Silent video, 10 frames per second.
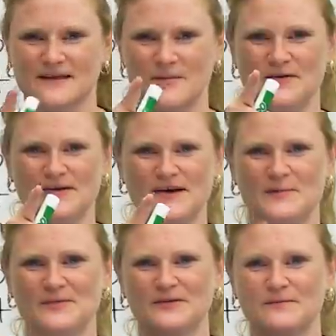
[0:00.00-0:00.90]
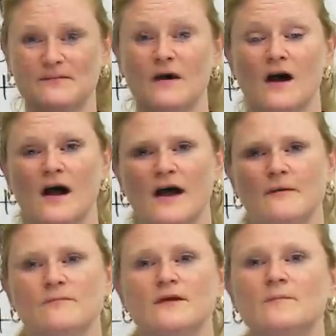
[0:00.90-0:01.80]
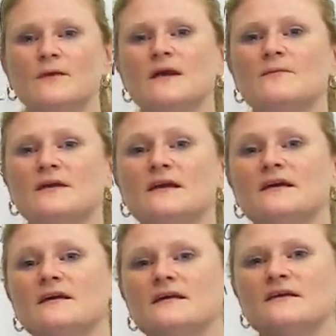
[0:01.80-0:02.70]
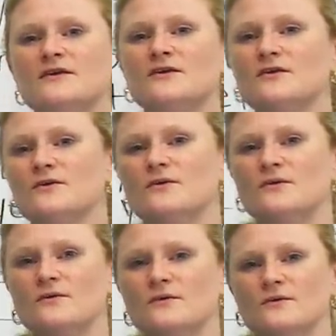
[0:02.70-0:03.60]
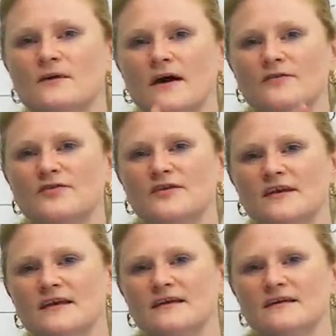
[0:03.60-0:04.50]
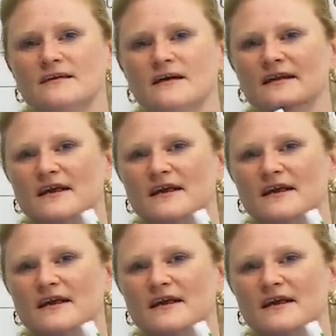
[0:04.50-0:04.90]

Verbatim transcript: I'm here to help you. Um, maybe you have seen a